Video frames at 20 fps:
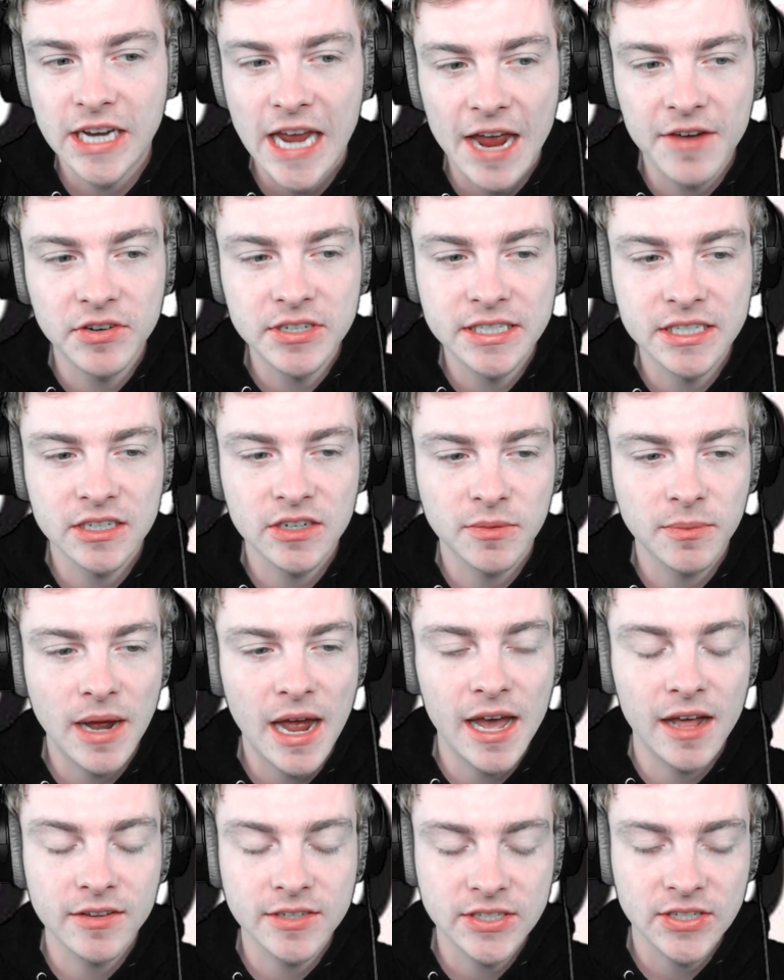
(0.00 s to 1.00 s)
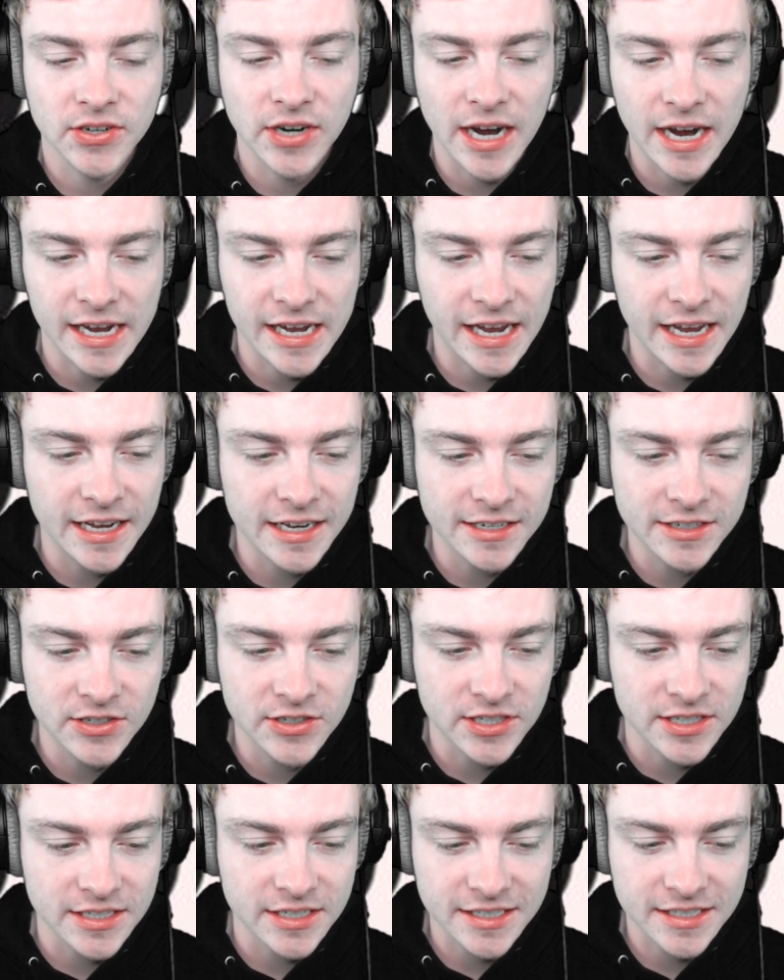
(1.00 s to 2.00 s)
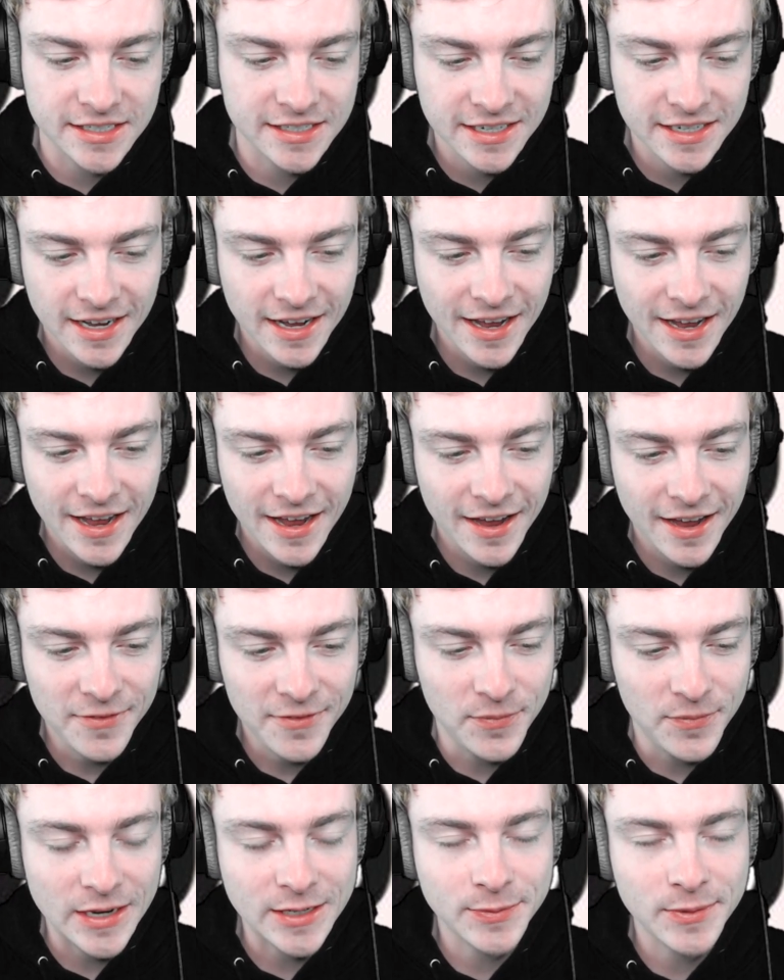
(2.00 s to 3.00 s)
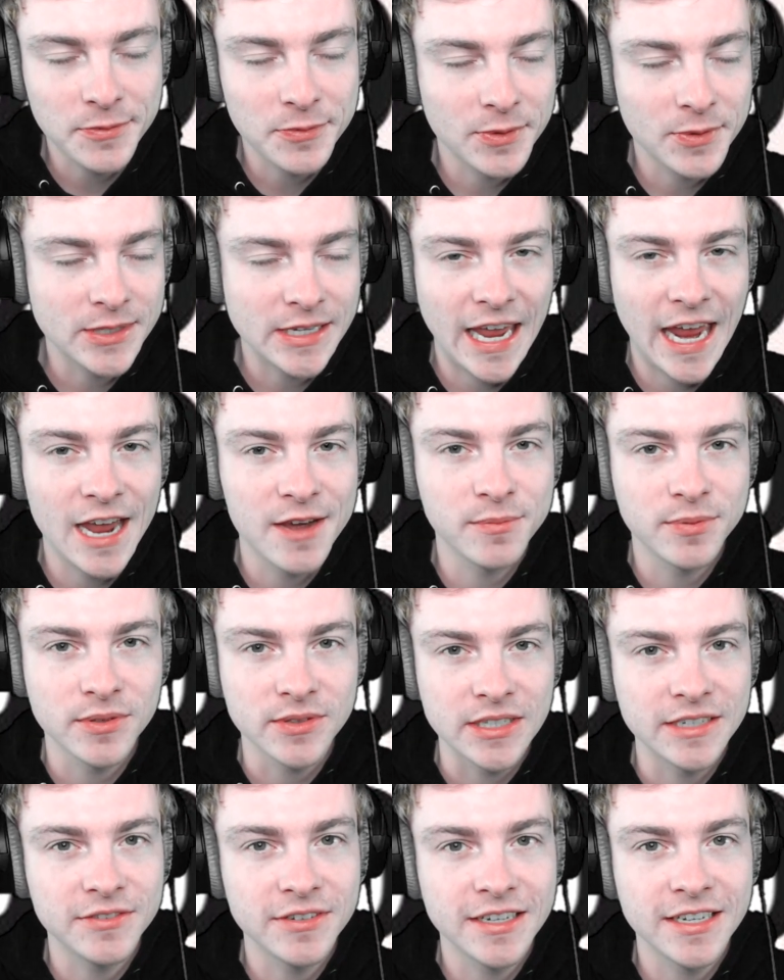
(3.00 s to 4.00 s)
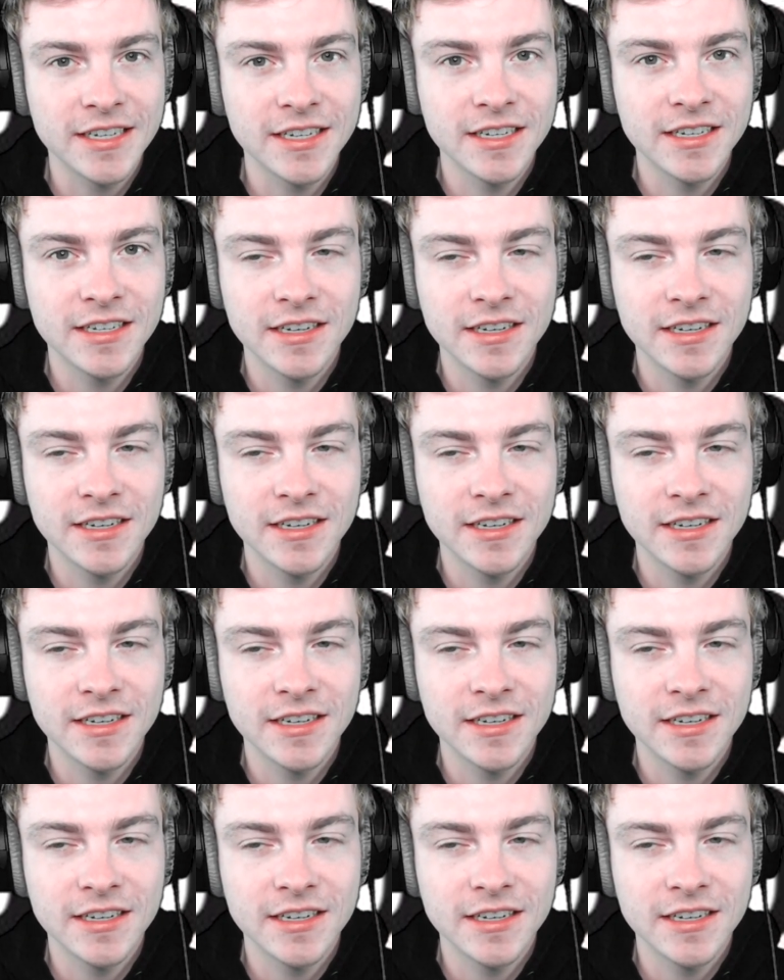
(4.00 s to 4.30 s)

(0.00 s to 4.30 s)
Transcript: Every single milestone I hit just makes me really can't believe it.